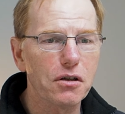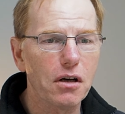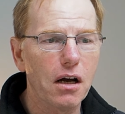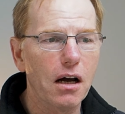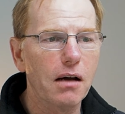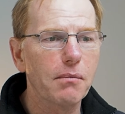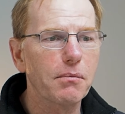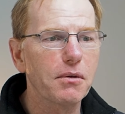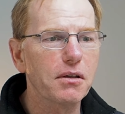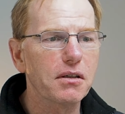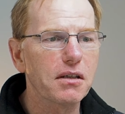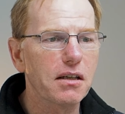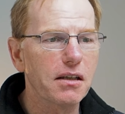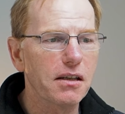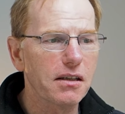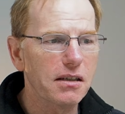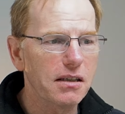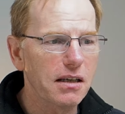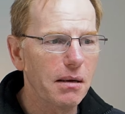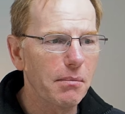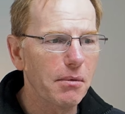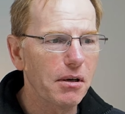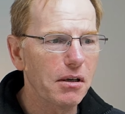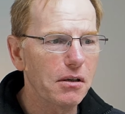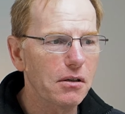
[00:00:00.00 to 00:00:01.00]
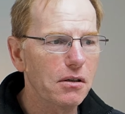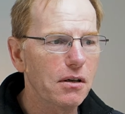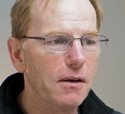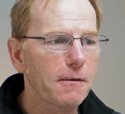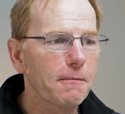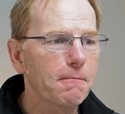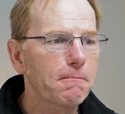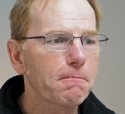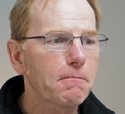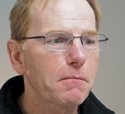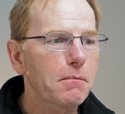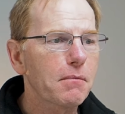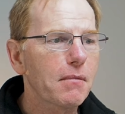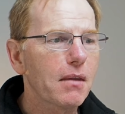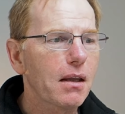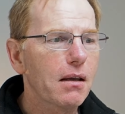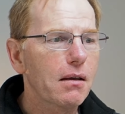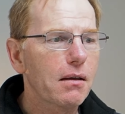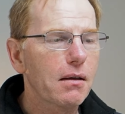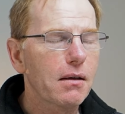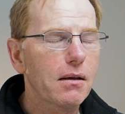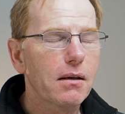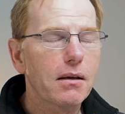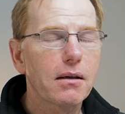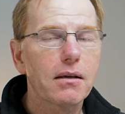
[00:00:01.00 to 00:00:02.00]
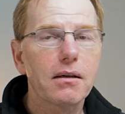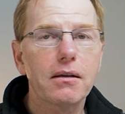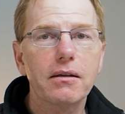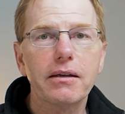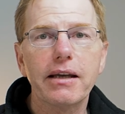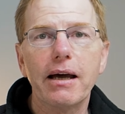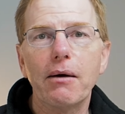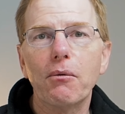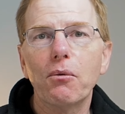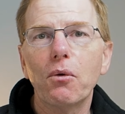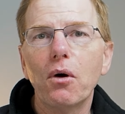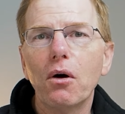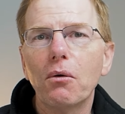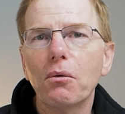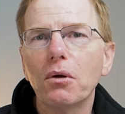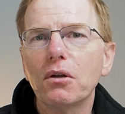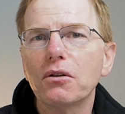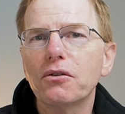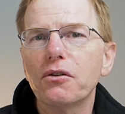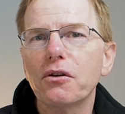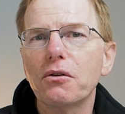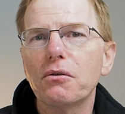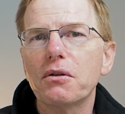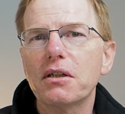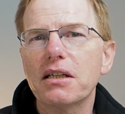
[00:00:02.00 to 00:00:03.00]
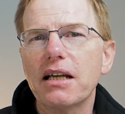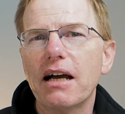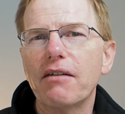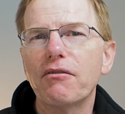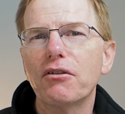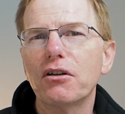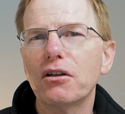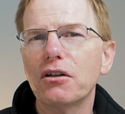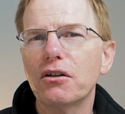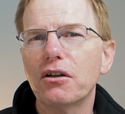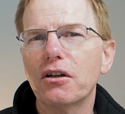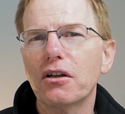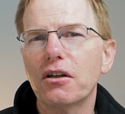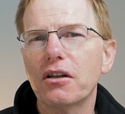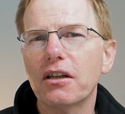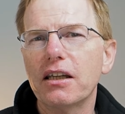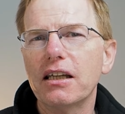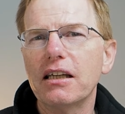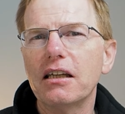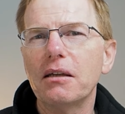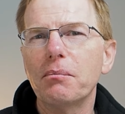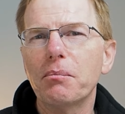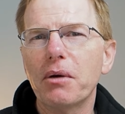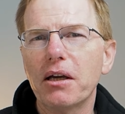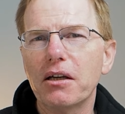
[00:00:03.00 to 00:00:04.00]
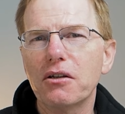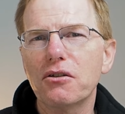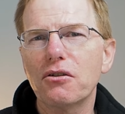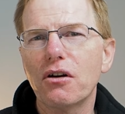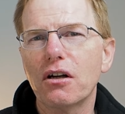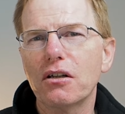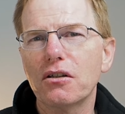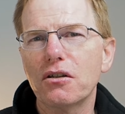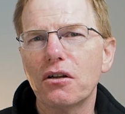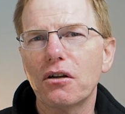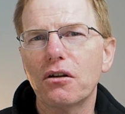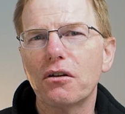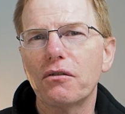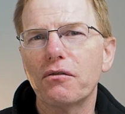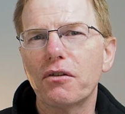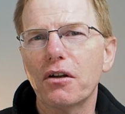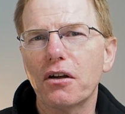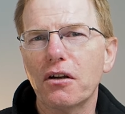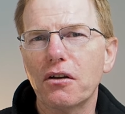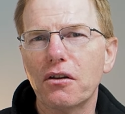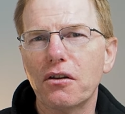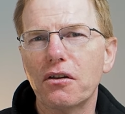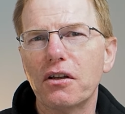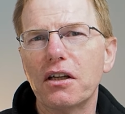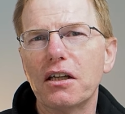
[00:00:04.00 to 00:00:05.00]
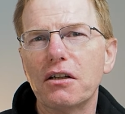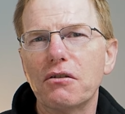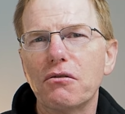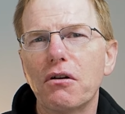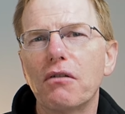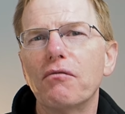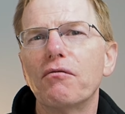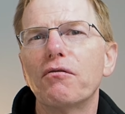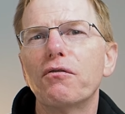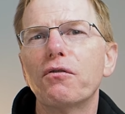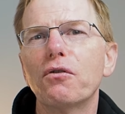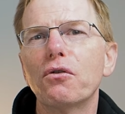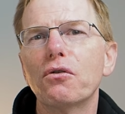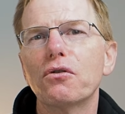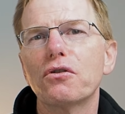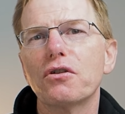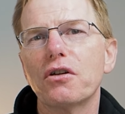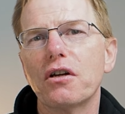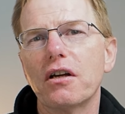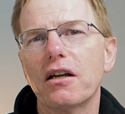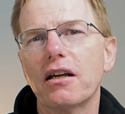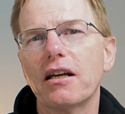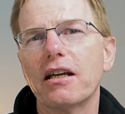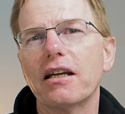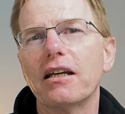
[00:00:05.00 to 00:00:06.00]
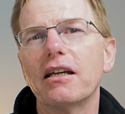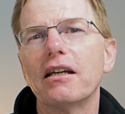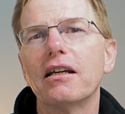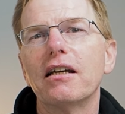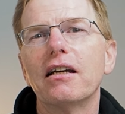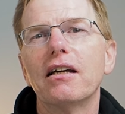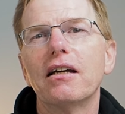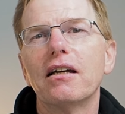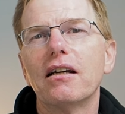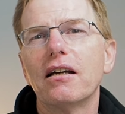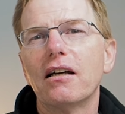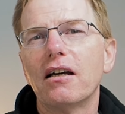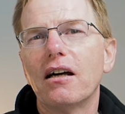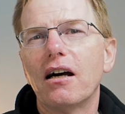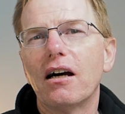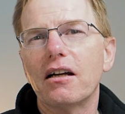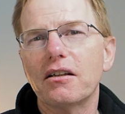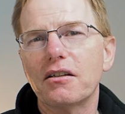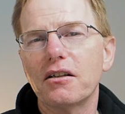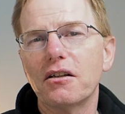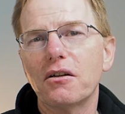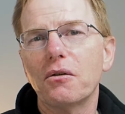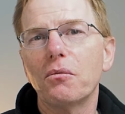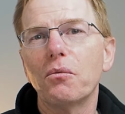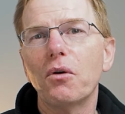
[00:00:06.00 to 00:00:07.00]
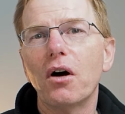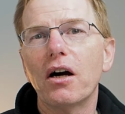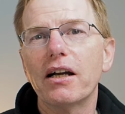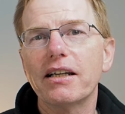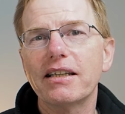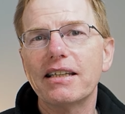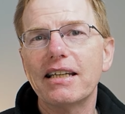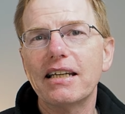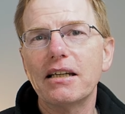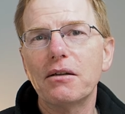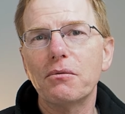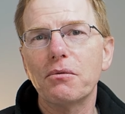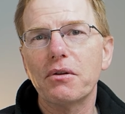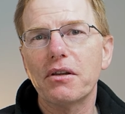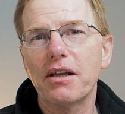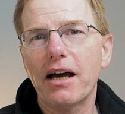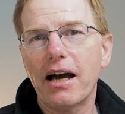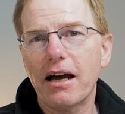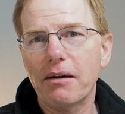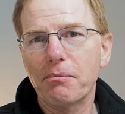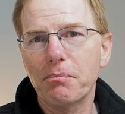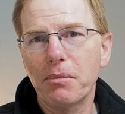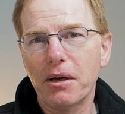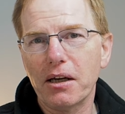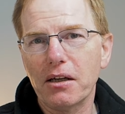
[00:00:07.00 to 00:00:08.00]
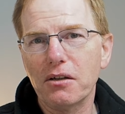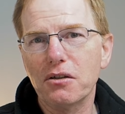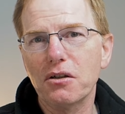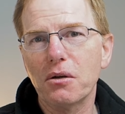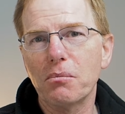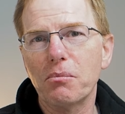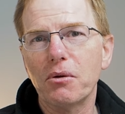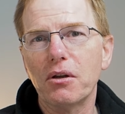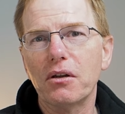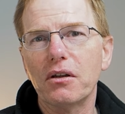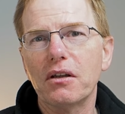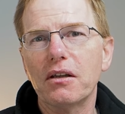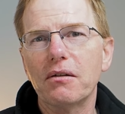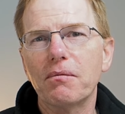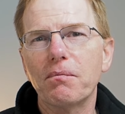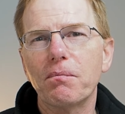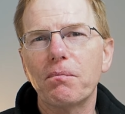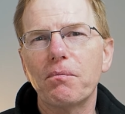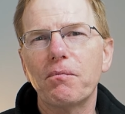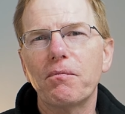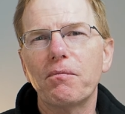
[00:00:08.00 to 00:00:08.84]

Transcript: sharpness of this image. Now what we'll do is have a look at the picture I took of the cathedral. Unfortunately, I don't know what I did with that picture, but the